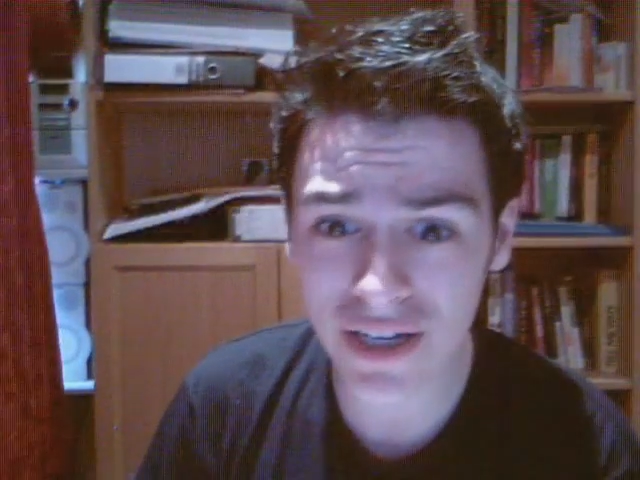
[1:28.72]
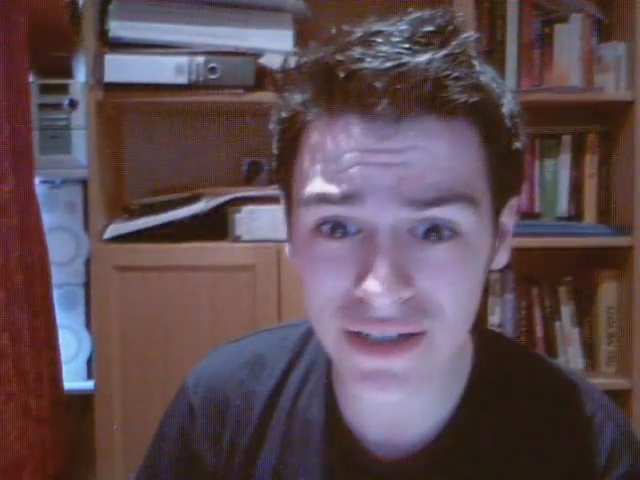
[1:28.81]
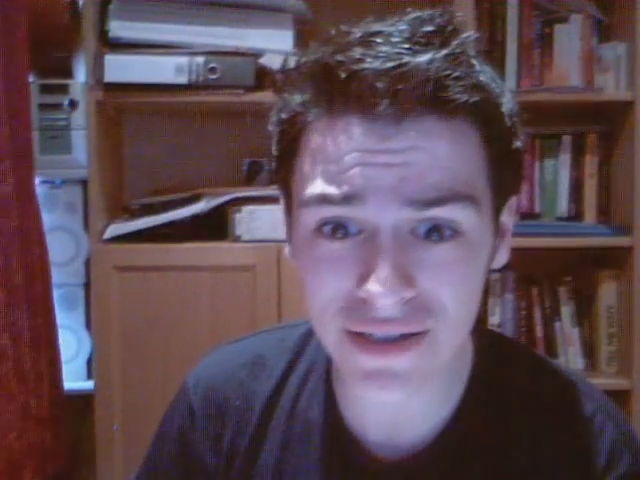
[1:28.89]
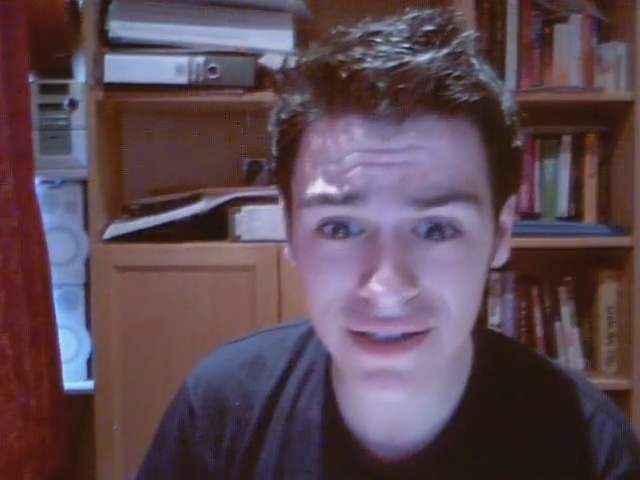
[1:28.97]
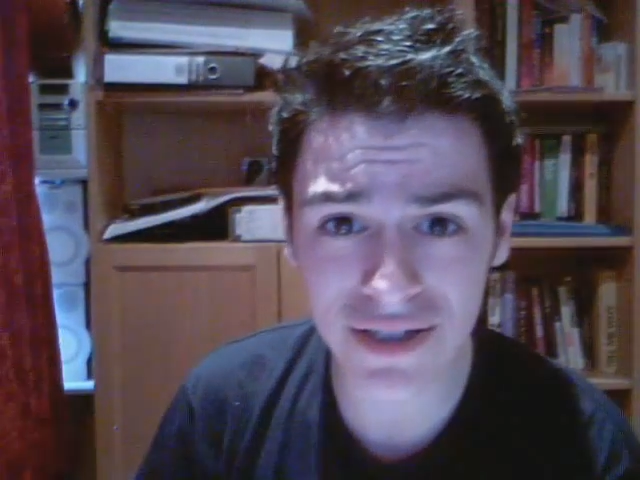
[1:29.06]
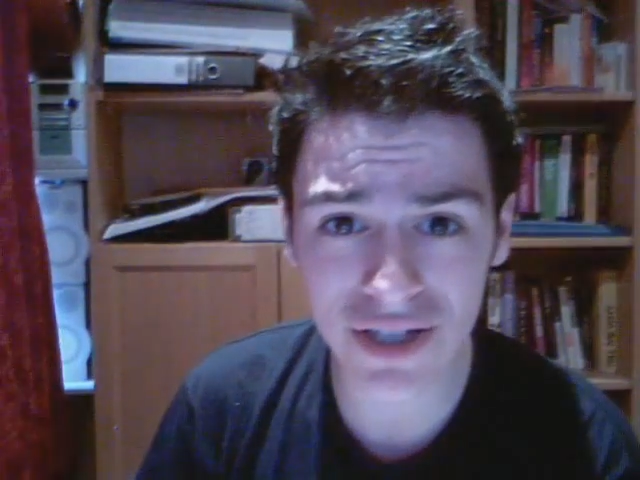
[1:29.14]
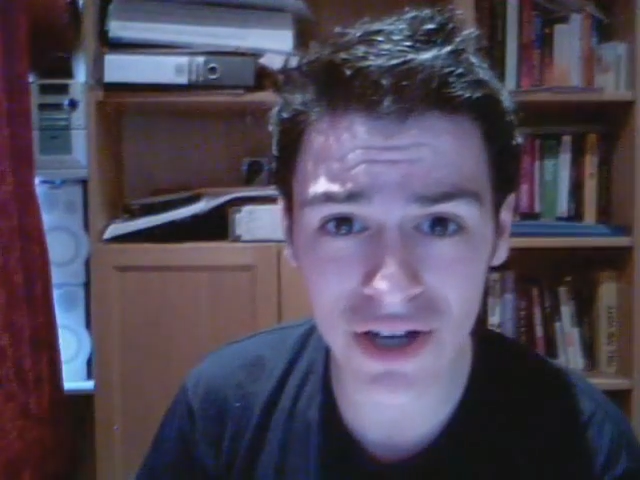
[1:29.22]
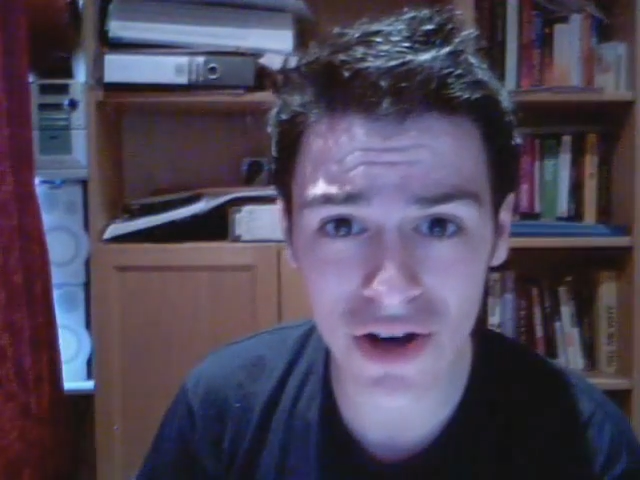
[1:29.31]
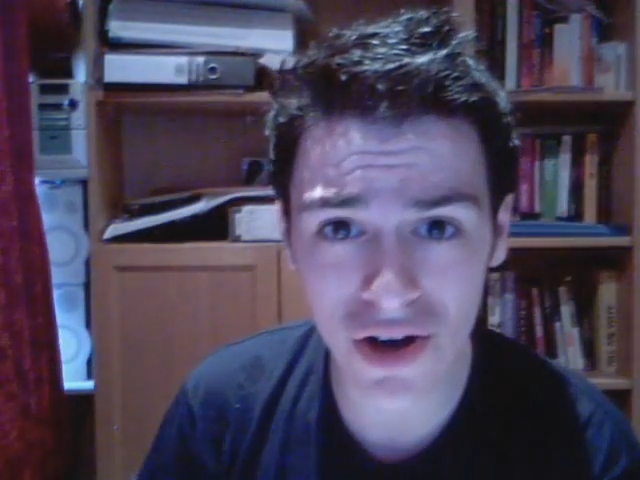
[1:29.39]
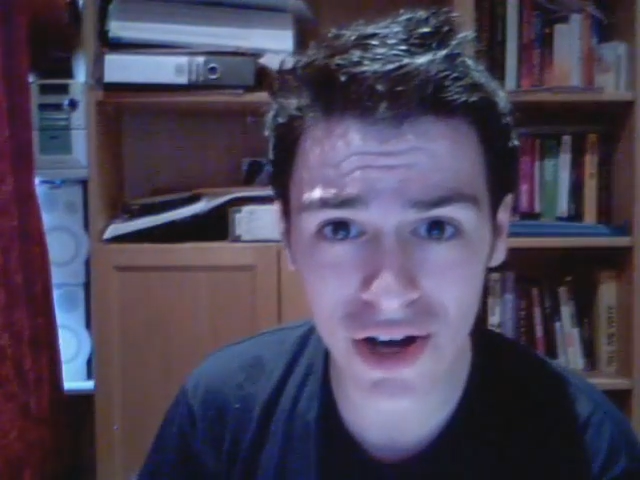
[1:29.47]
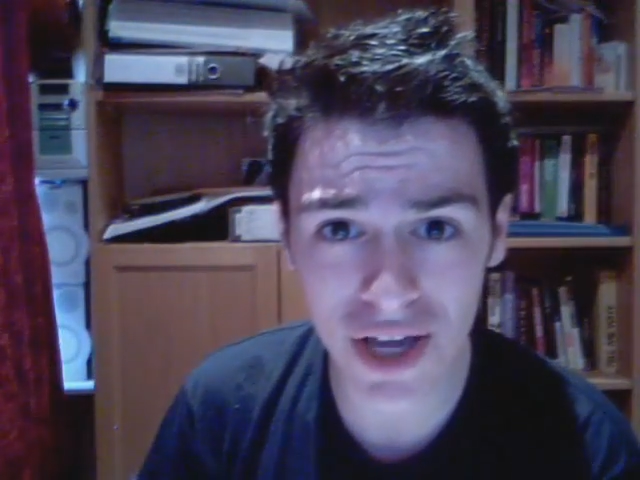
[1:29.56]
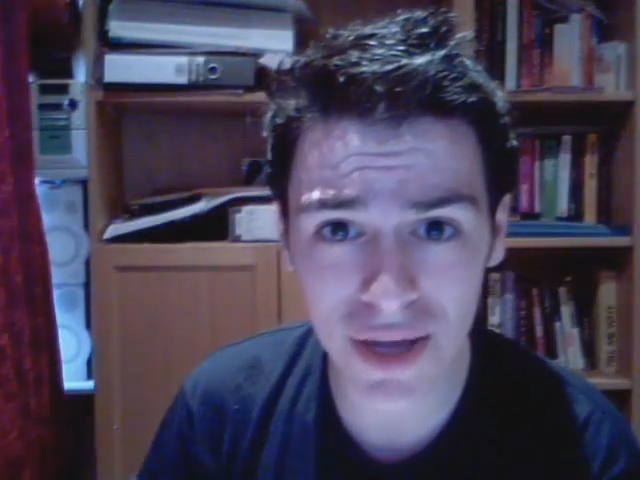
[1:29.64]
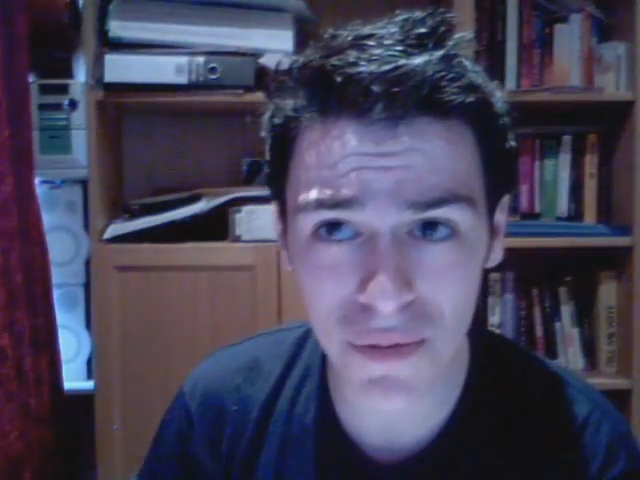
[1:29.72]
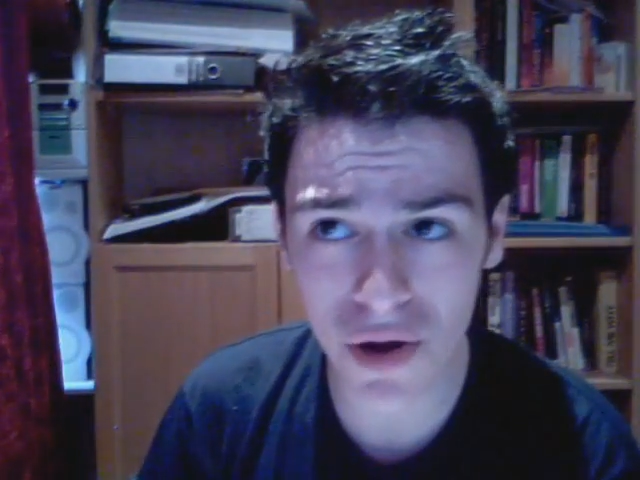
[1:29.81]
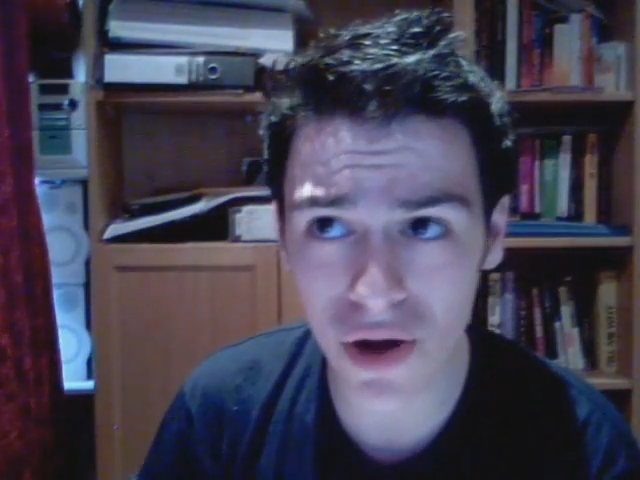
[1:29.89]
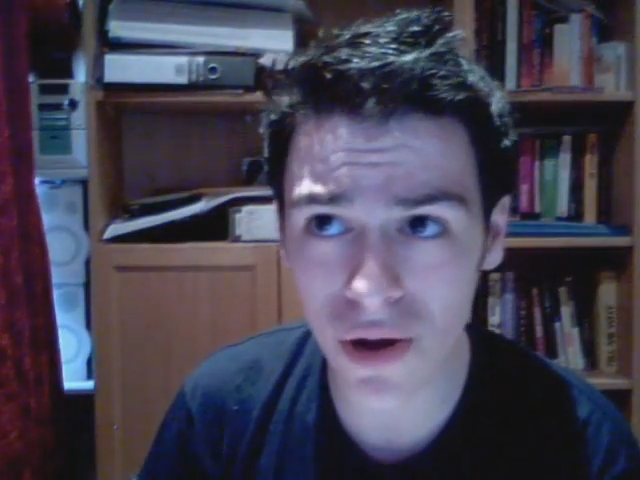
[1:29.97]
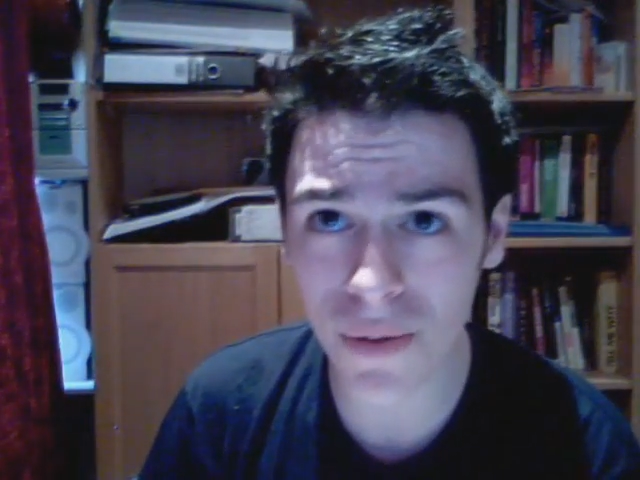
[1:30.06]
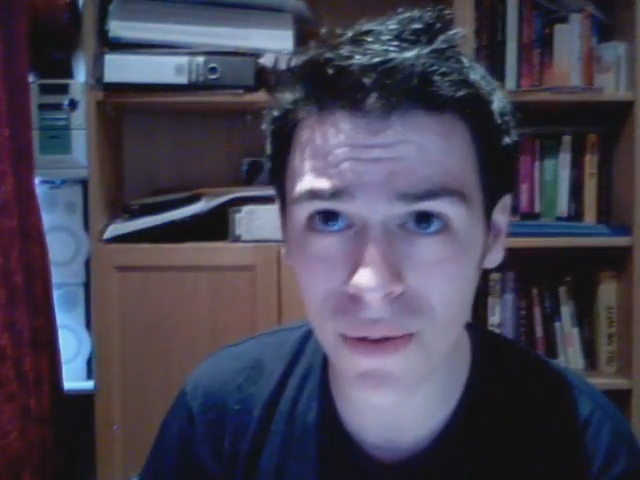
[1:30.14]
the time
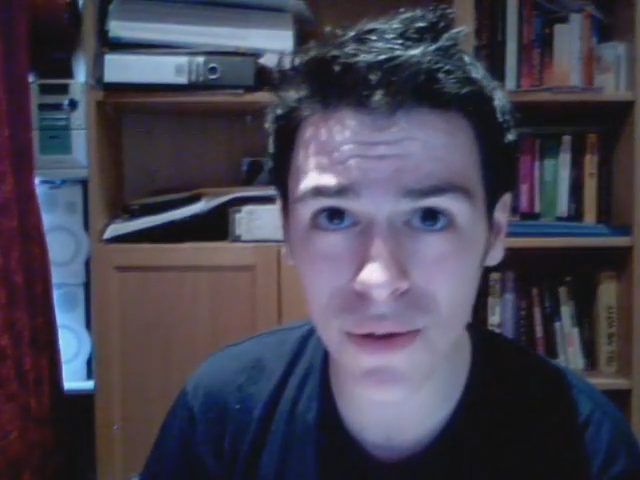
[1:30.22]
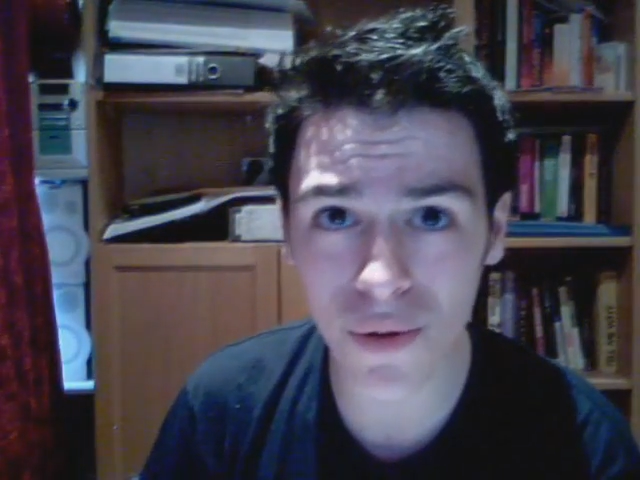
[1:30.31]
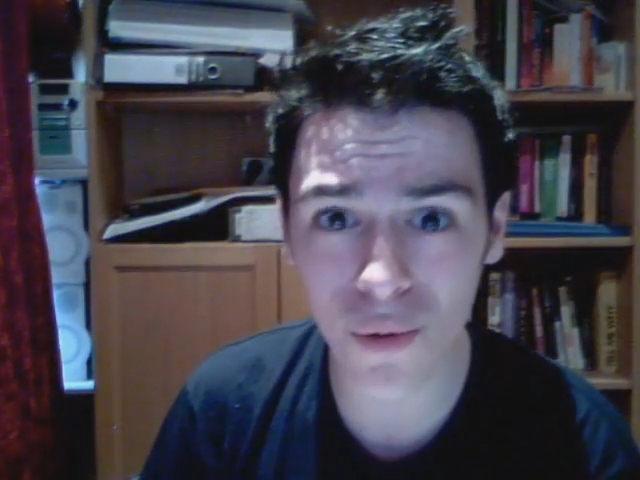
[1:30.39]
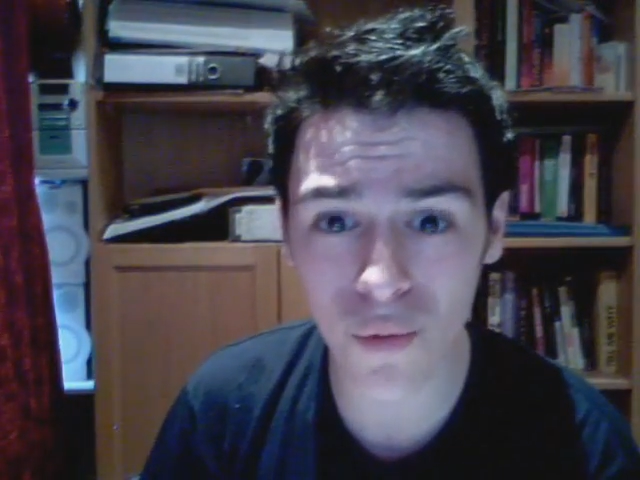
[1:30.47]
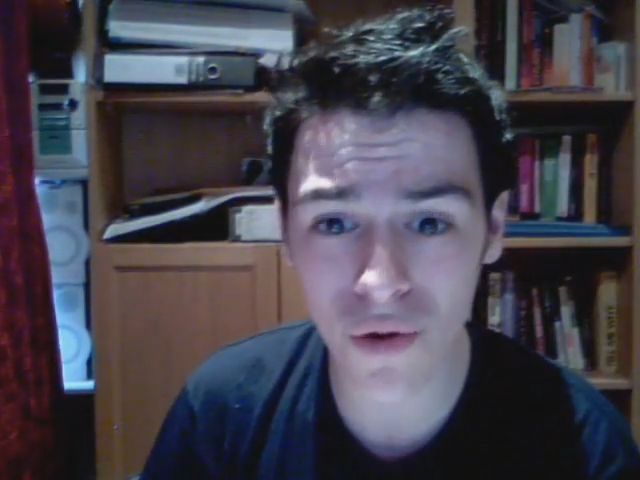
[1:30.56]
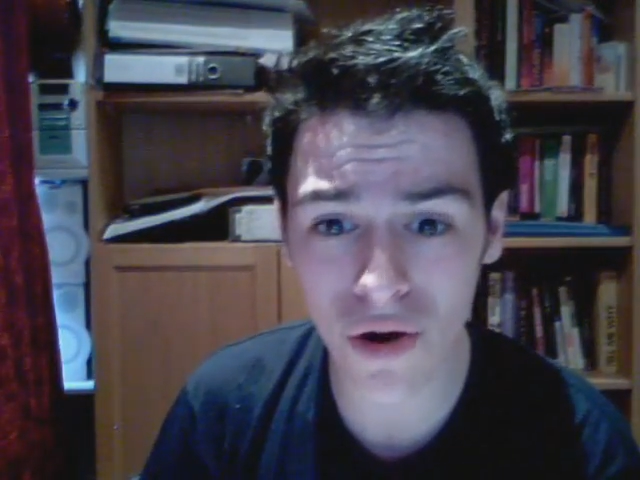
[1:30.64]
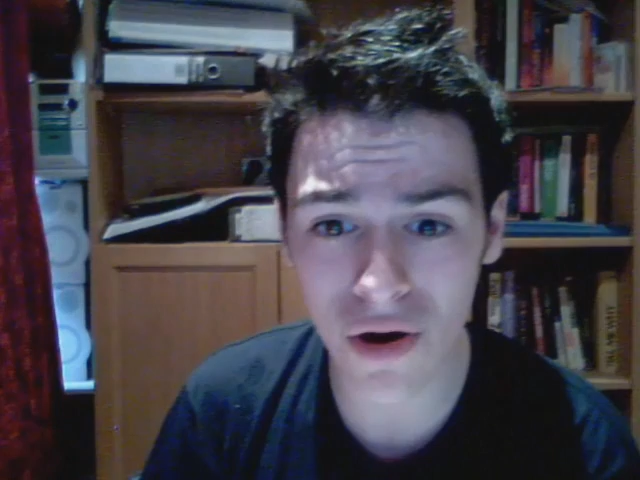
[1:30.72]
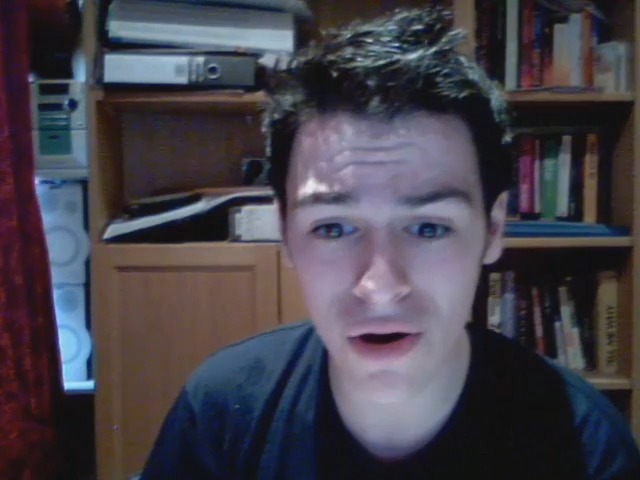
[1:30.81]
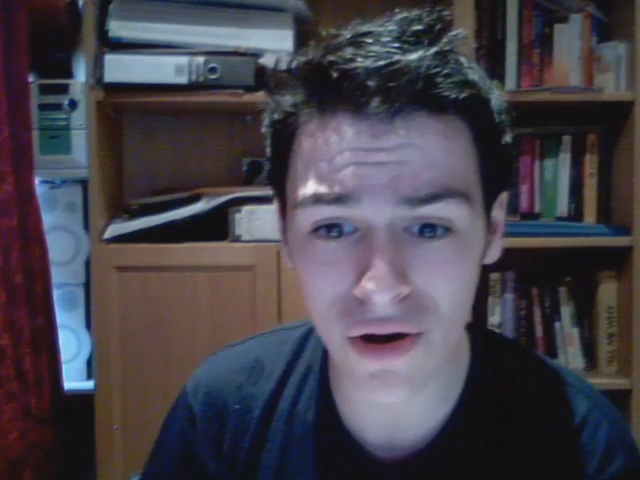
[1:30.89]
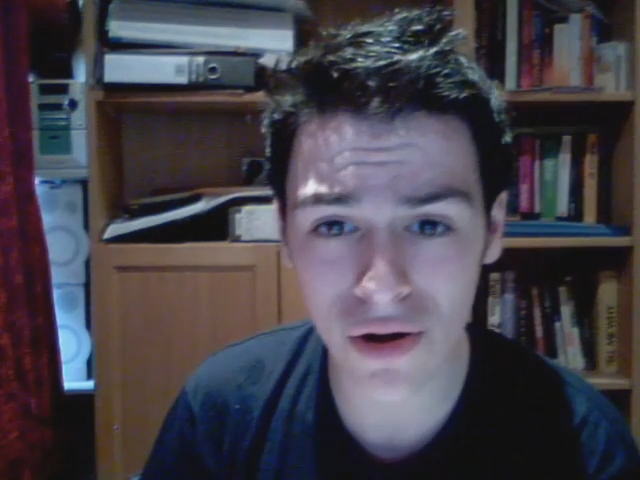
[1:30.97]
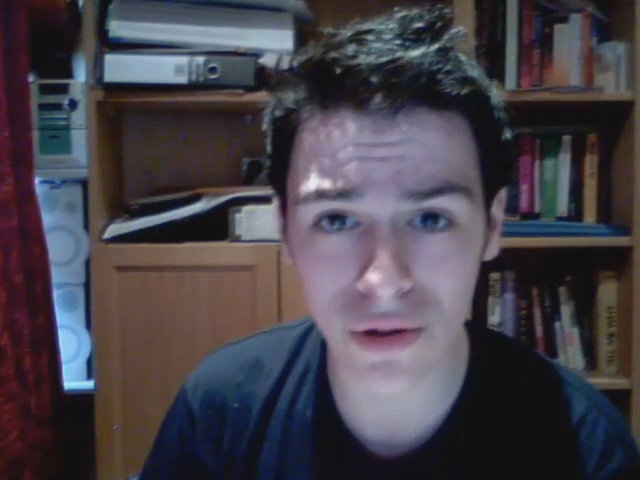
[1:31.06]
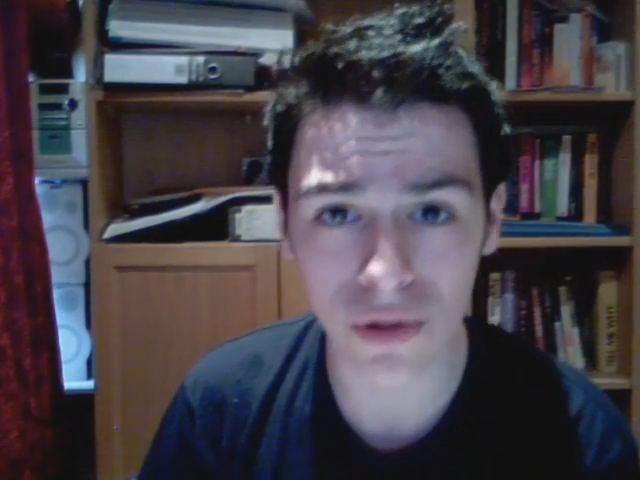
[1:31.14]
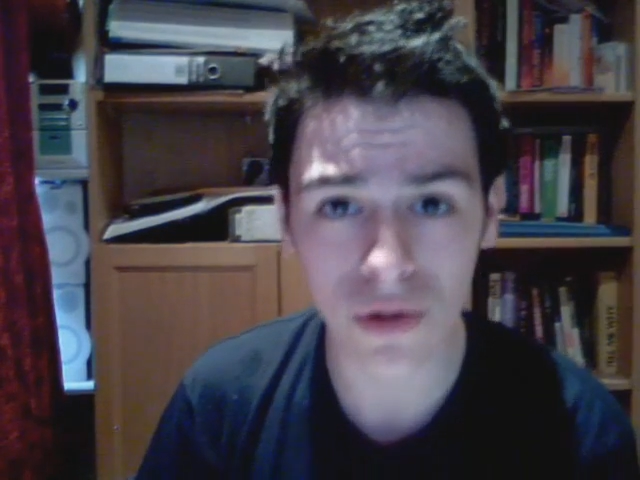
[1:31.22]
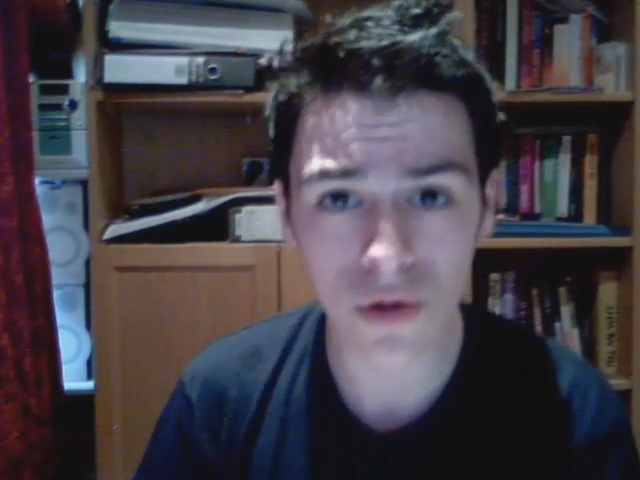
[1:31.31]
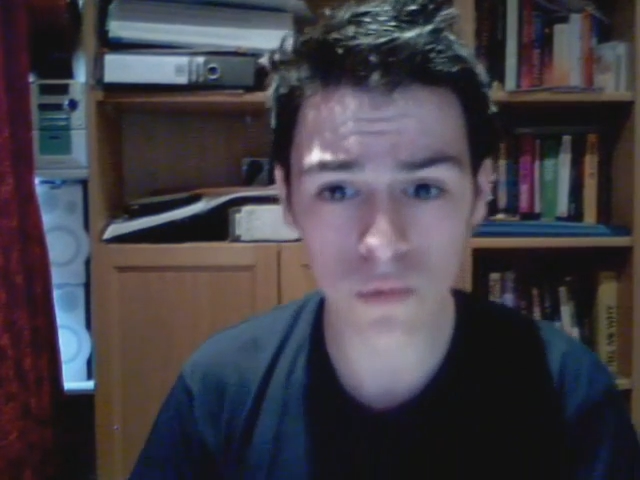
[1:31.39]
on the wall.